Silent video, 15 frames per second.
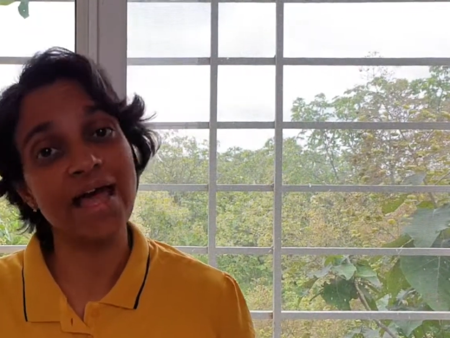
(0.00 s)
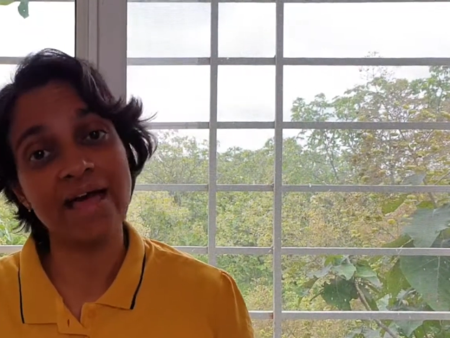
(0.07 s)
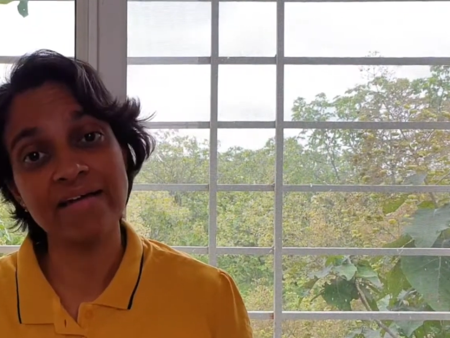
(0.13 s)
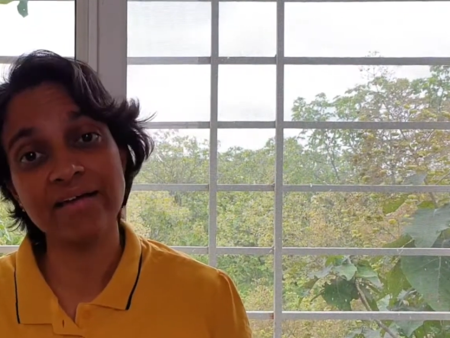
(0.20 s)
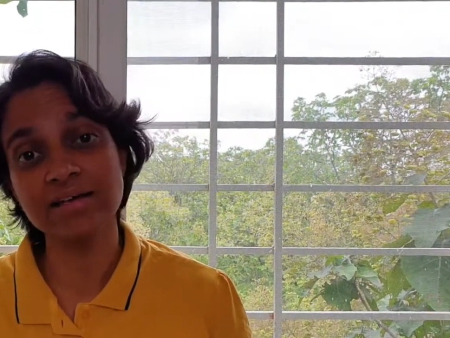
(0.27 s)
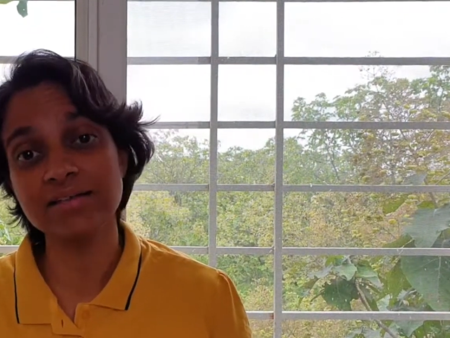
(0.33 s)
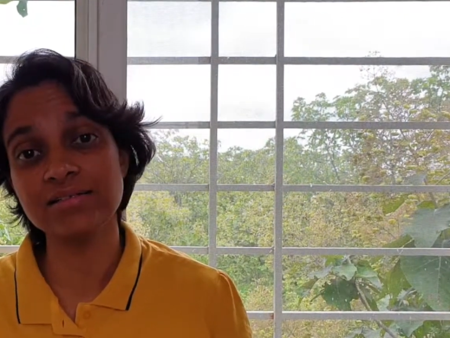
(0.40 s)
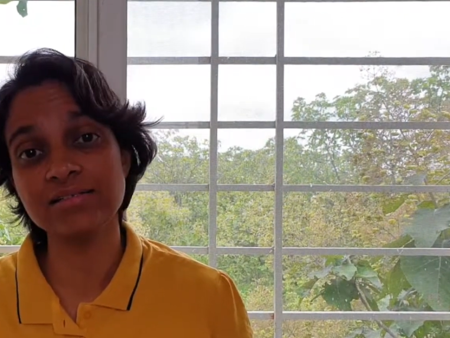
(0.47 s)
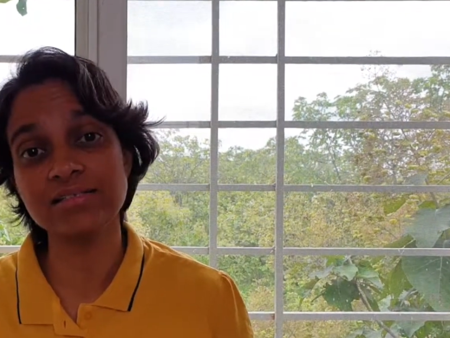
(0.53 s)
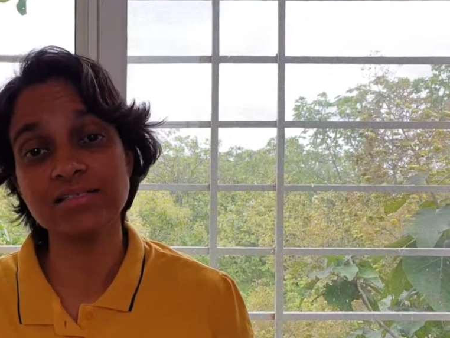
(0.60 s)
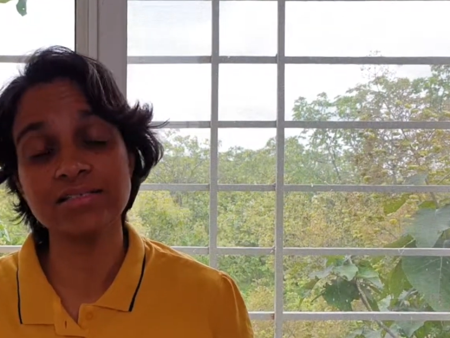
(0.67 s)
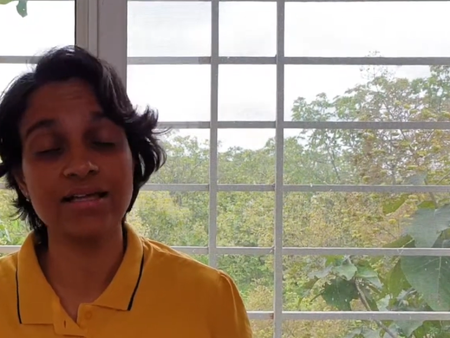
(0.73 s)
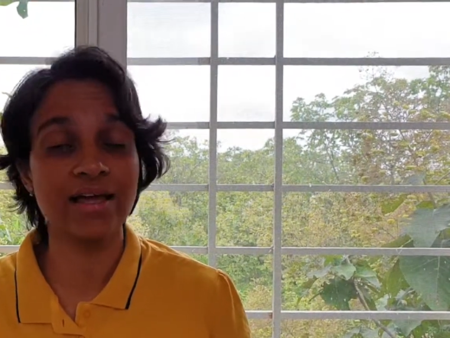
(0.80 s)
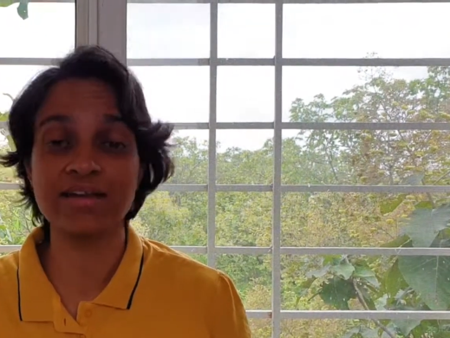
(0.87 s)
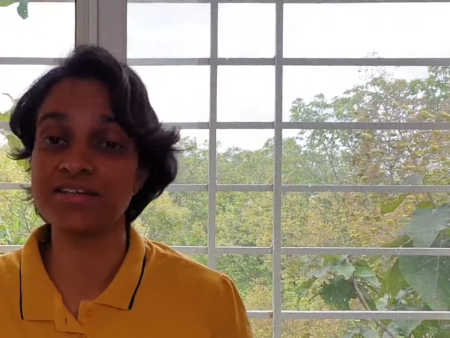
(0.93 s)

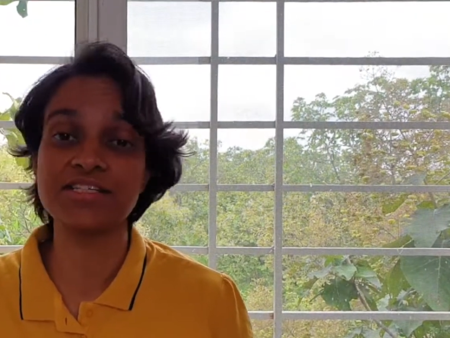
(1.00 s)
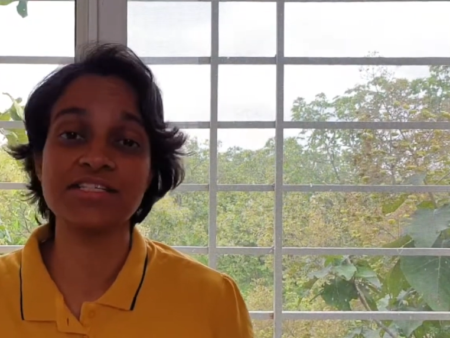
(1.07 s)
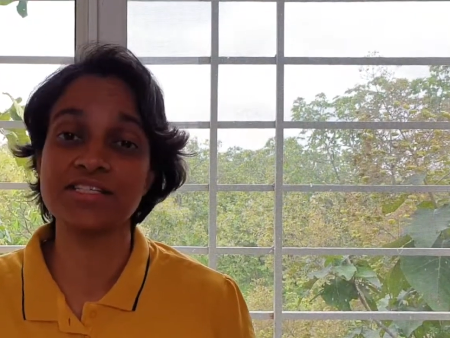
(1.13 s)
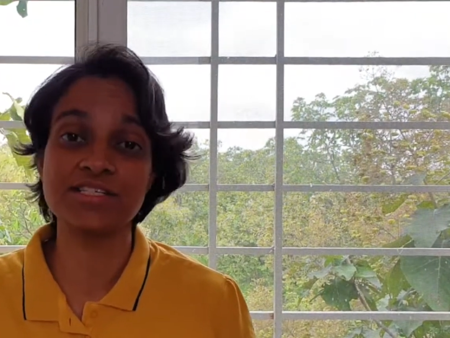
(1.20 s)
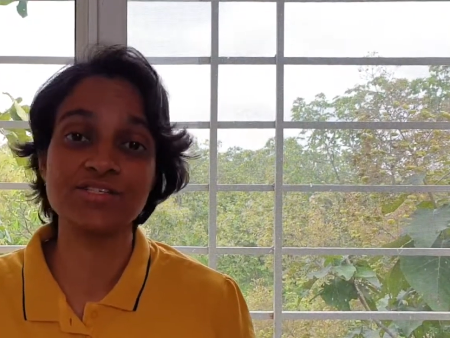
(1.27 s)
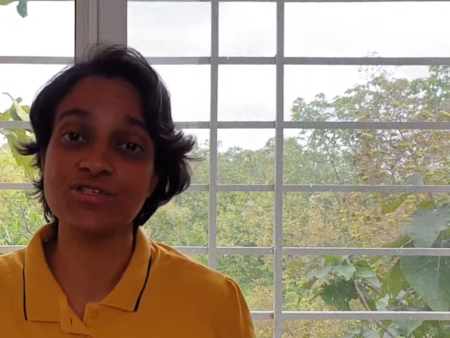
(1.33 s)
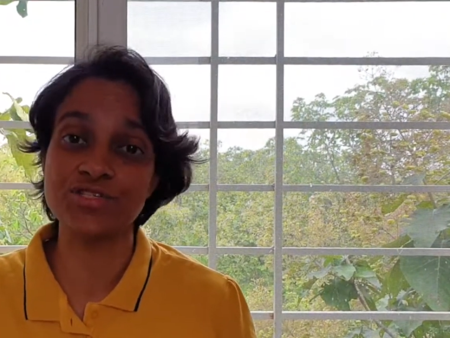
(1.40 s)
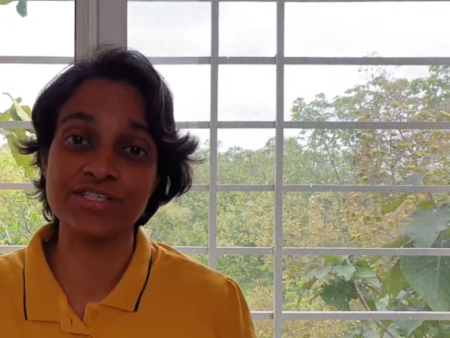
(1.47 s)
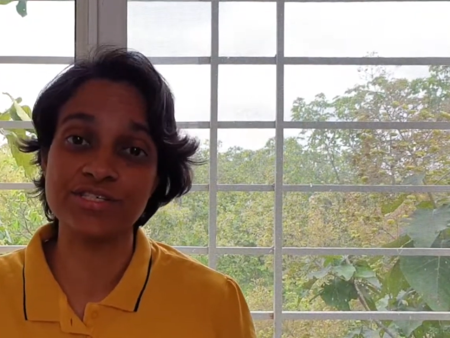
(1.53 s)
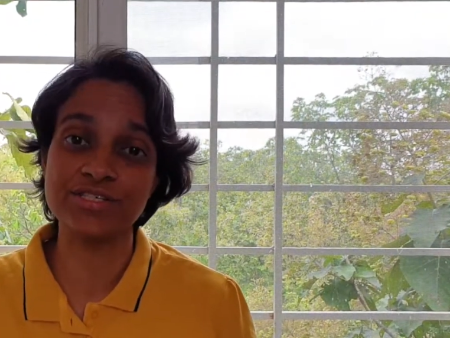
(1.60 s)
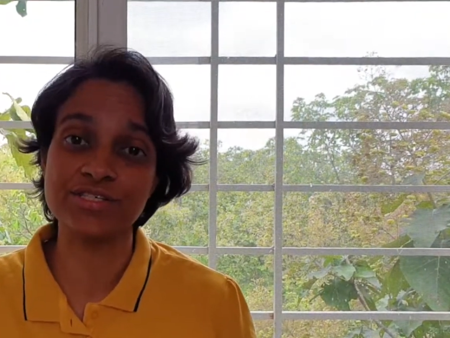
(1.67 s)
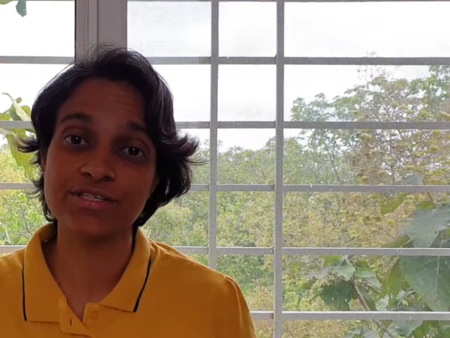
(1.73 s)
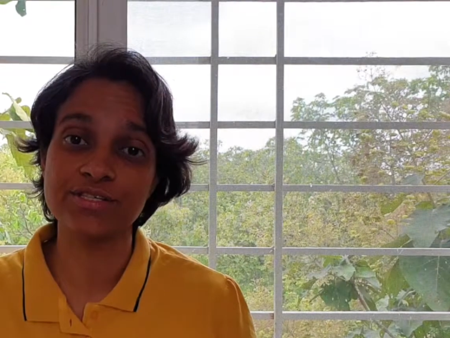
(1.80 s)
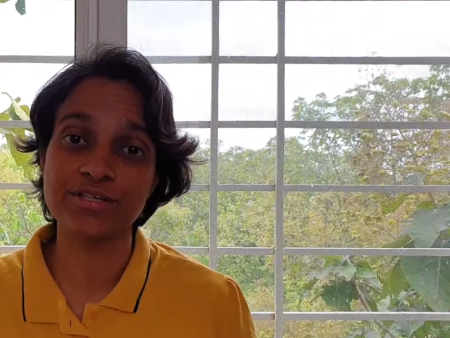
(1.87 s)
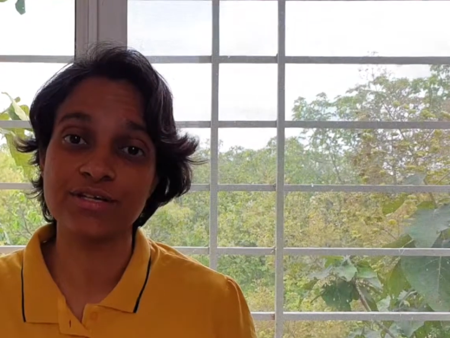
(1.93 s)
angles and
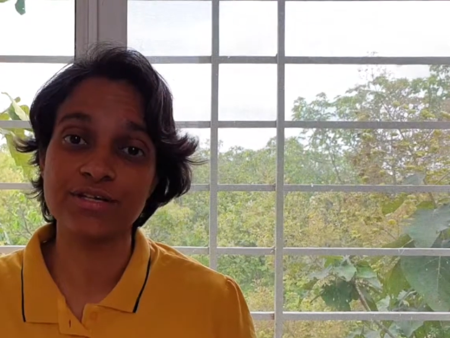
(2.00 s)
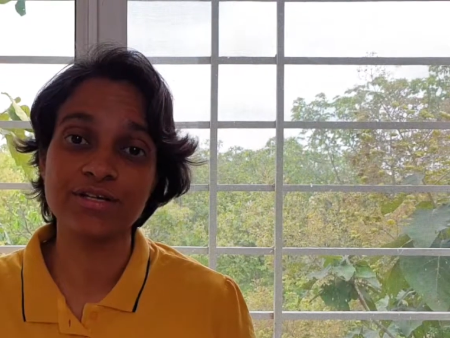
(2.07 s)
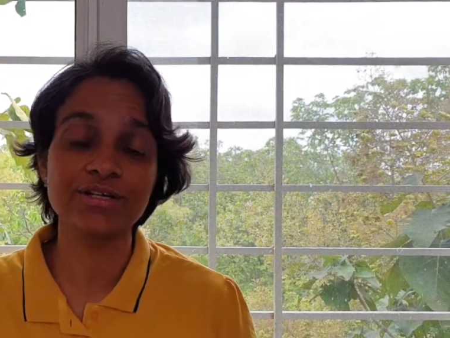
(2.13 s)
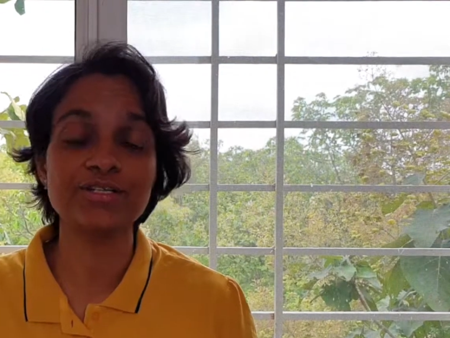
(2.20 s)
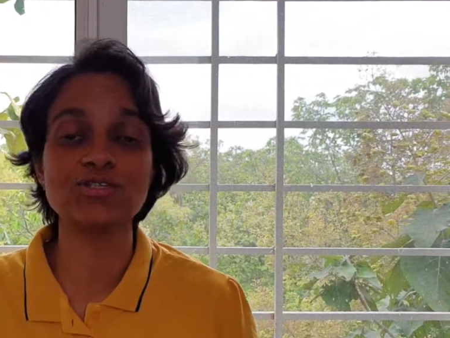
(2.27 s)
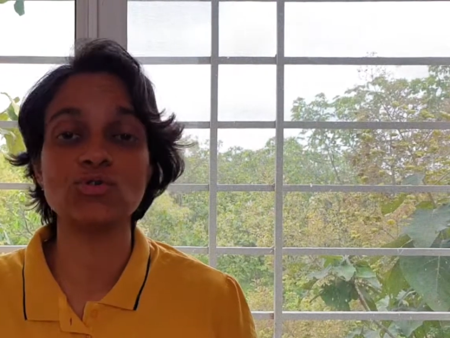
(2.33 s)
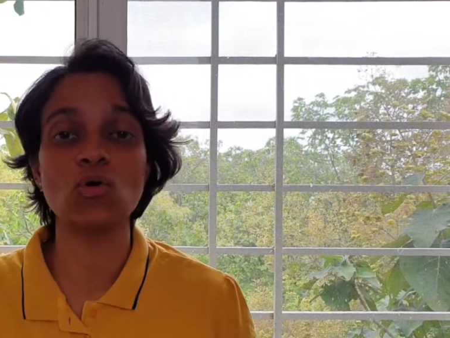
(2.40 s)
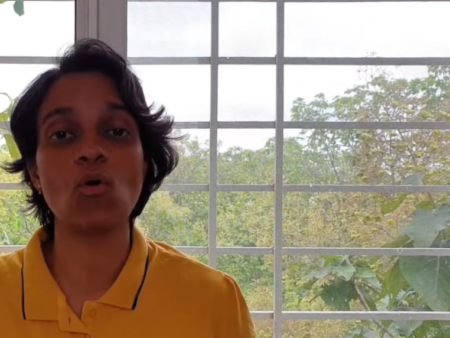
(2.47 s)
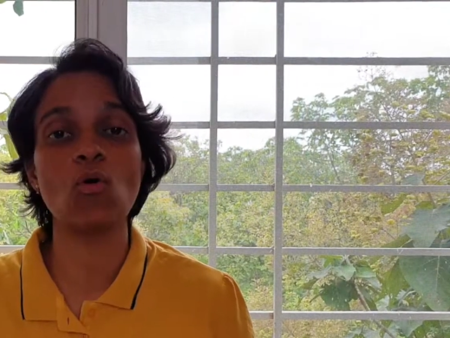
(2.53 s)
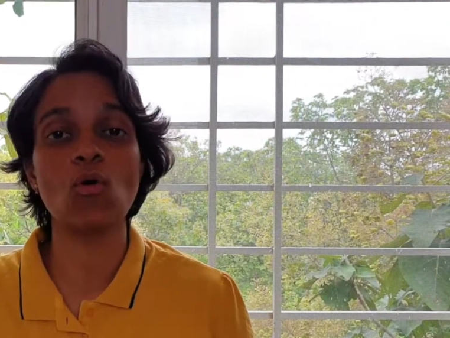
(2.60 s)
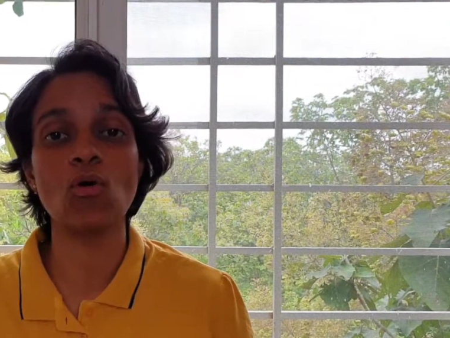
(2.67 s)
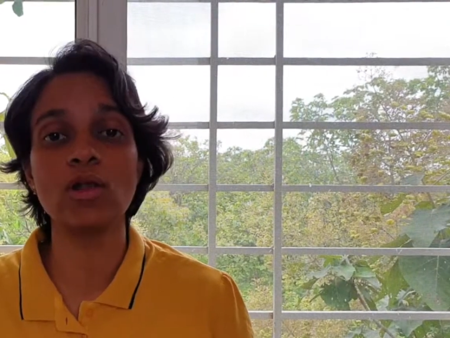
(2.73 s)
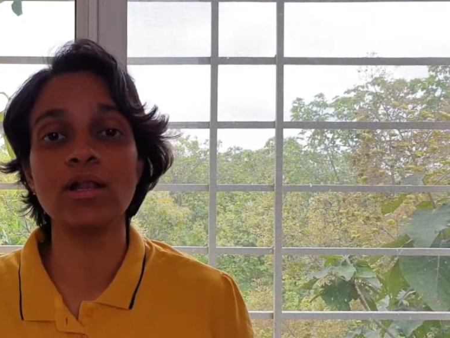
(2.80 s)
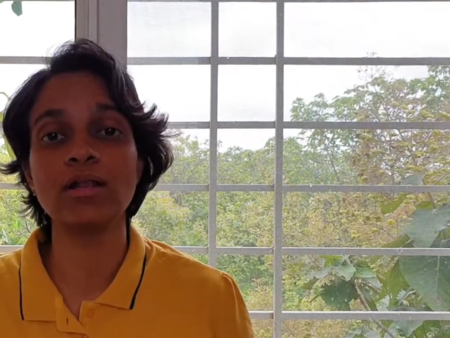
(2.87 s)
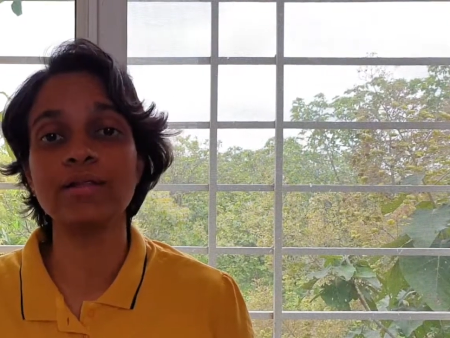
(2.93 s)
distances is
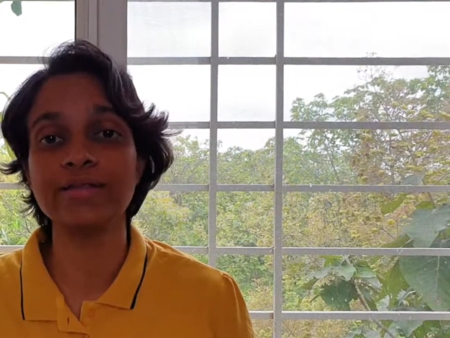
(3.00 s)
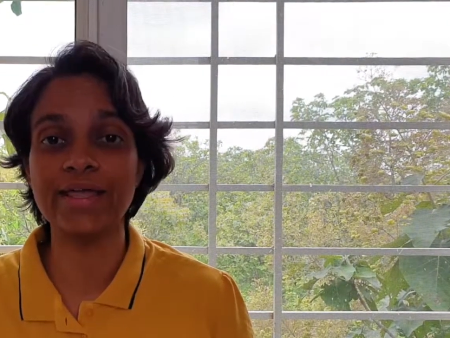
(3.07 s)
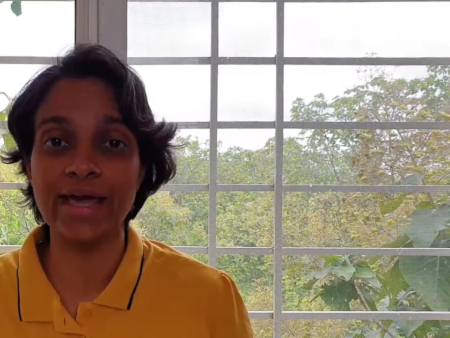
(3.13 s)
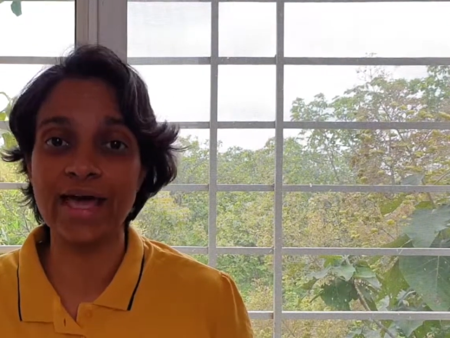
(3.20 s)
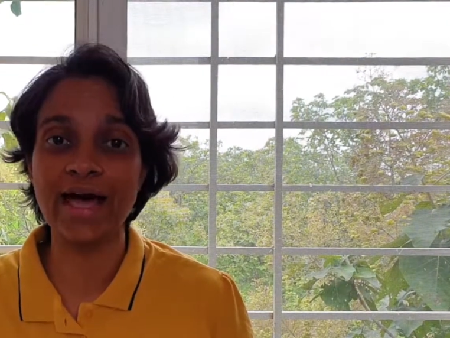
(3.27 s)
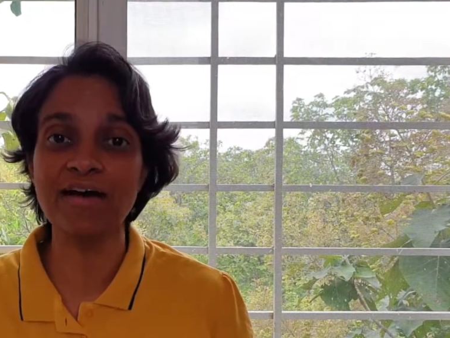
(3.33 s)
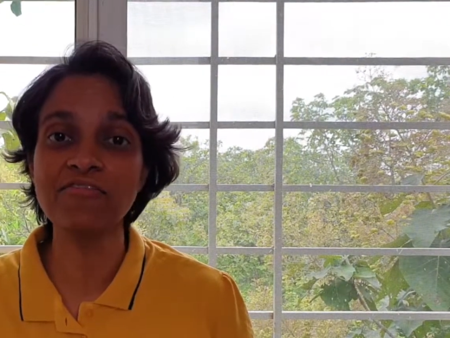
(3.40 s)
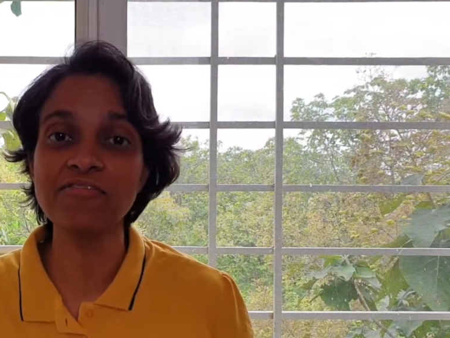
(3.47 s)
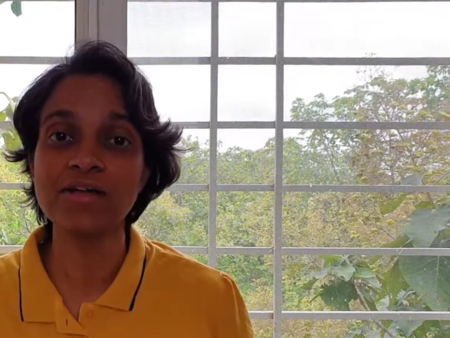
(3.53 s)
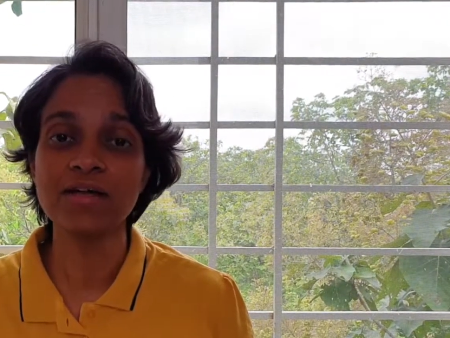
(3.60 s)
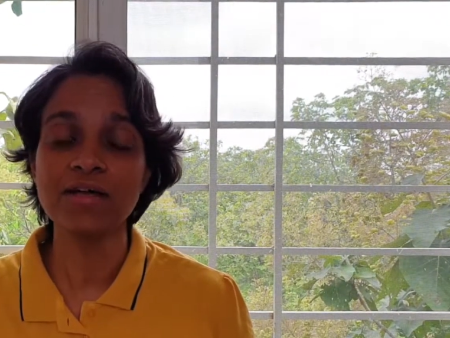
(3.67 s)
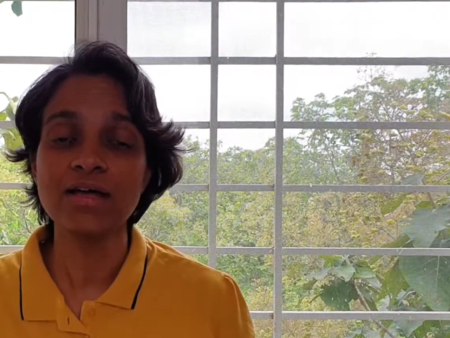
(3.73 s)
all they have,